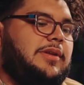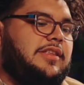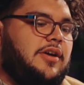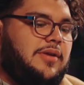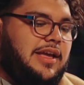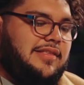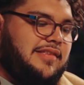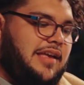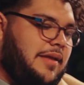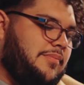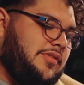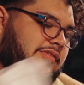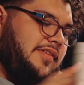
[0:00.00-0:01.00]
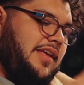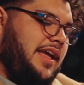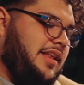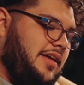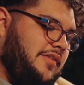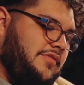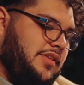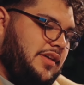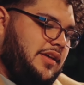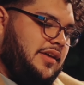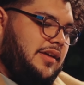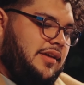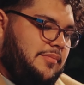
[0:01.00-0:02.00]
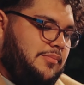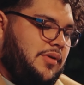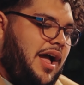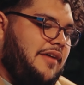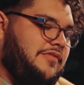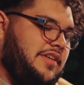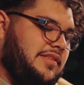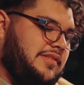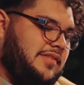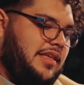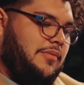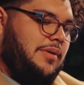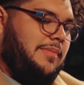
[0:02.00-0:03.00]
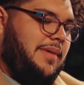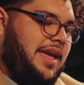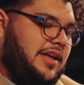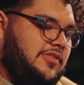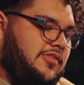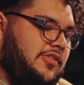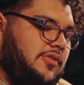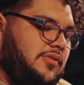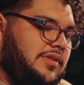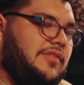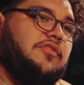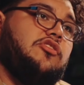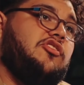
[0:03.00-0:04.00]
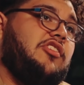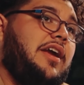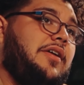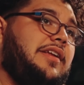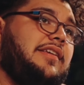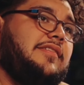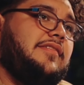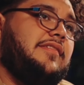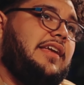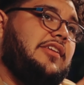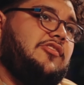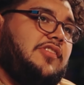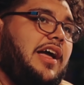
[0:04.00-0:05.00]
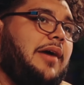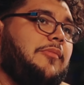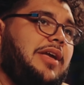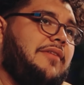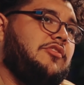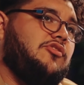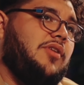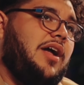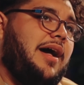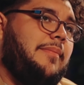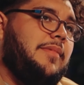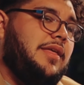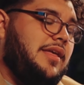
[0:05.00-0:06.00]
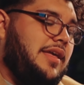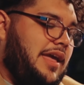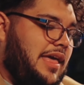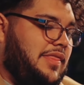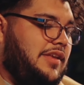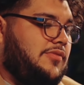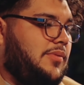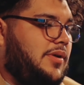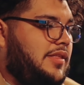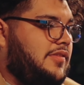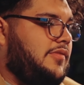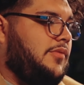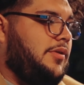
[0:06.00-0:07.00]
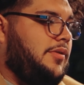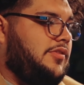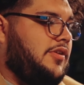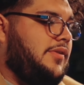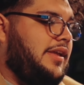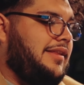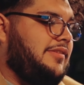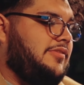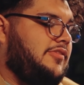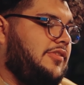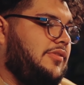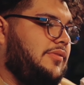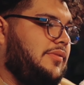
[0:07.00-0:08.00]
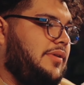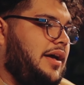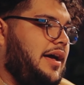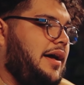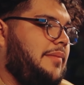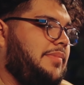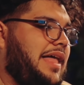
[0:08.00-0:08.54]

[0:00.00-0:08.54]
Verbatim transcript: we donate 10% of the profits that we make to different charities each time we have a drop. And these ones were donated to